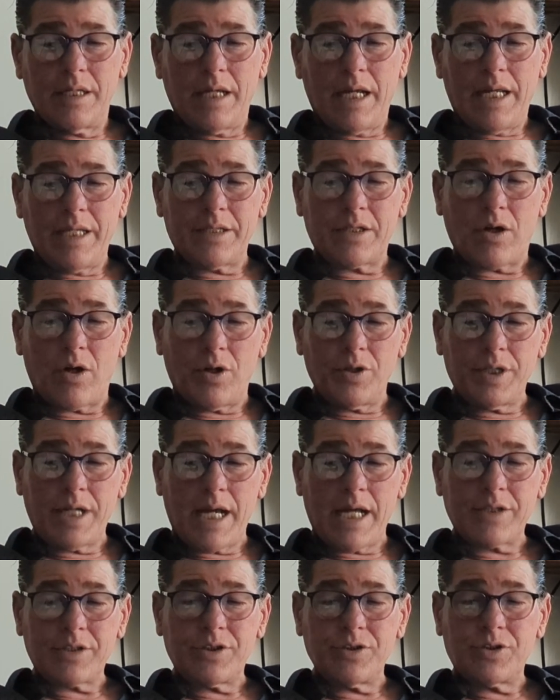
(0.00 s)
And call to
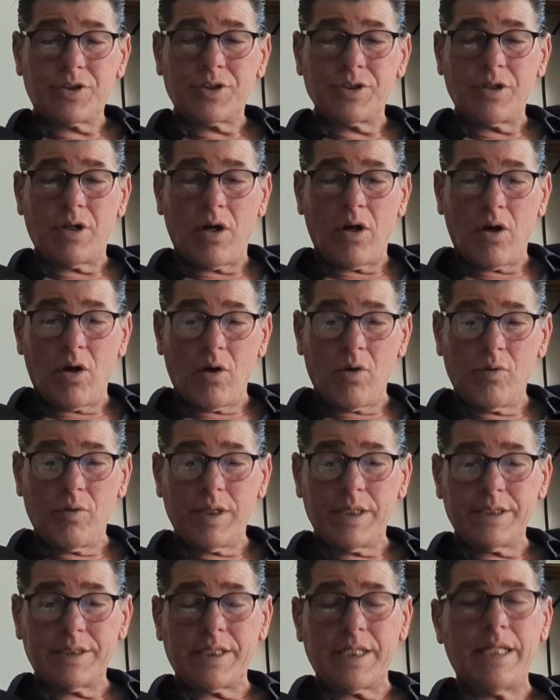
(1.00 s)
action should
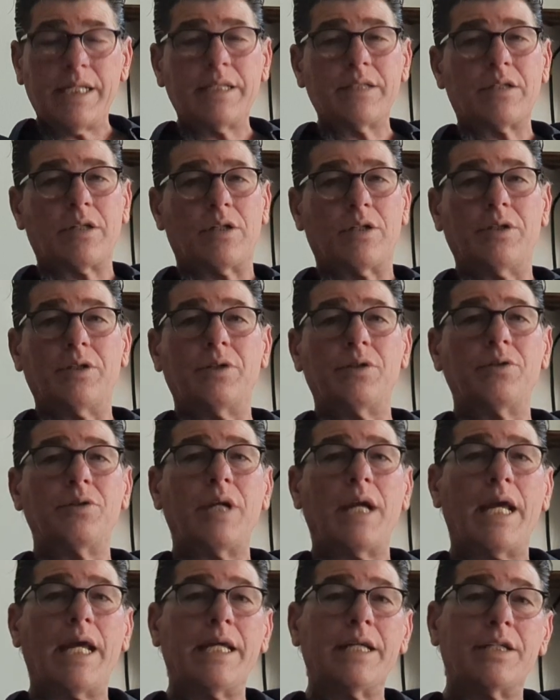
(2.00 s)
always
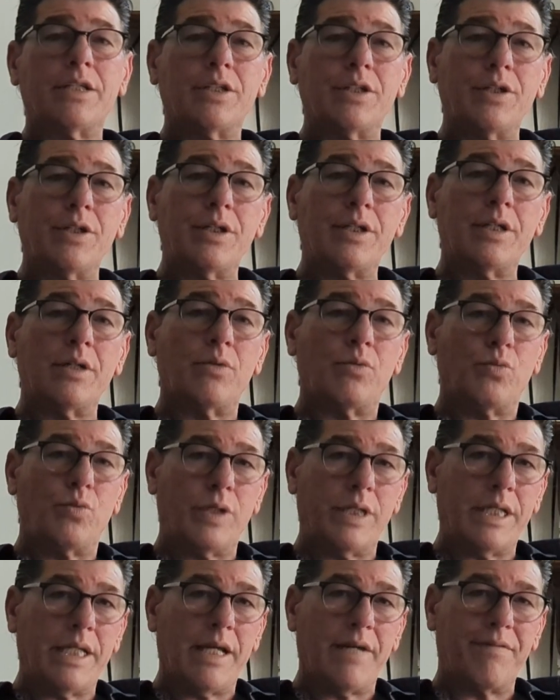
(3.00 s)
include a good
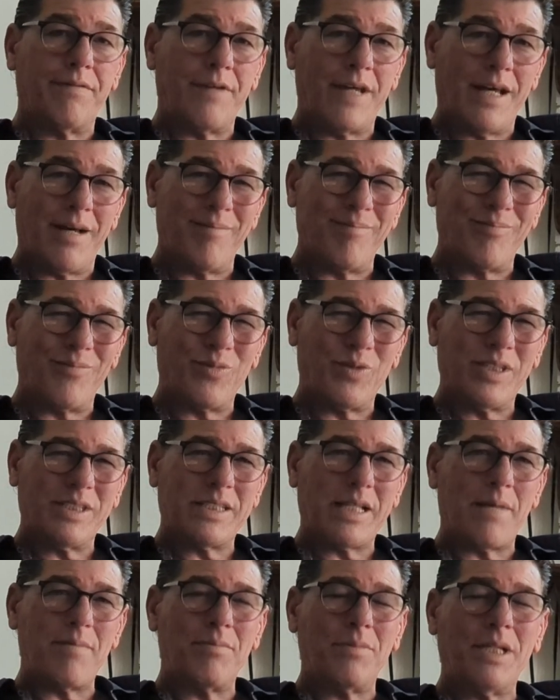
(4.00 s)
WeFM. What does
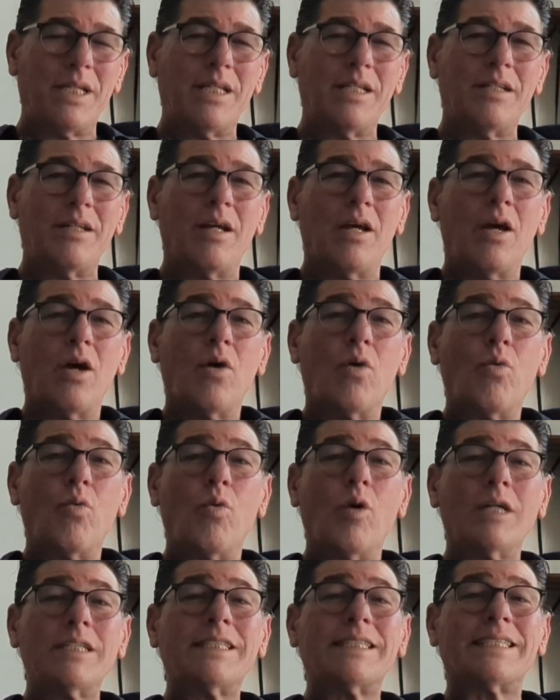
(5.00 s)
that mean?
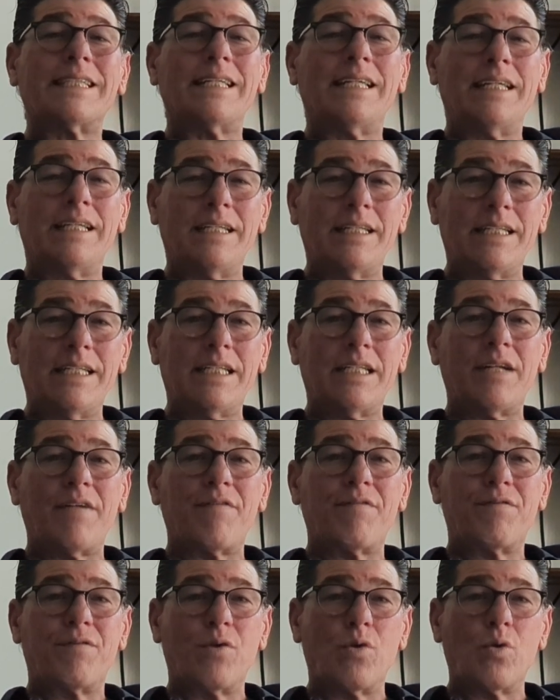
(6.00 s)
What's in
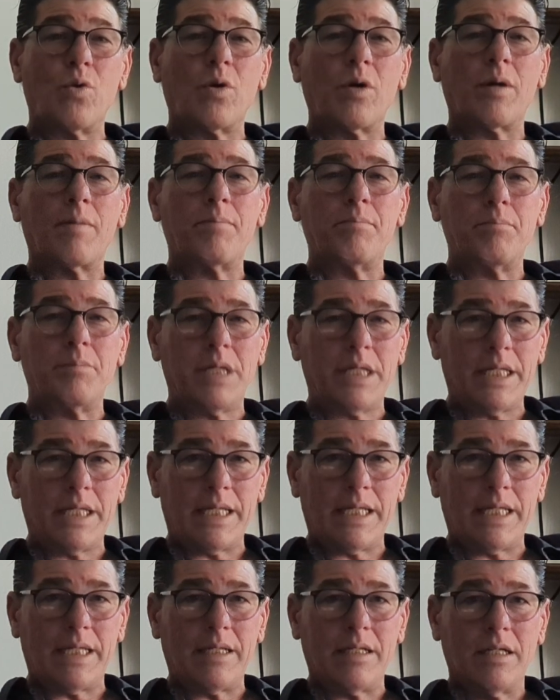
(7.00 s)
it for
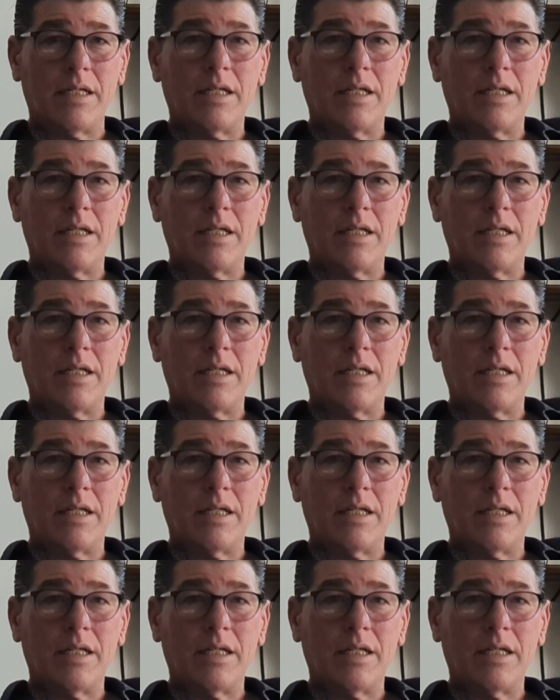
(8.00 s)
me?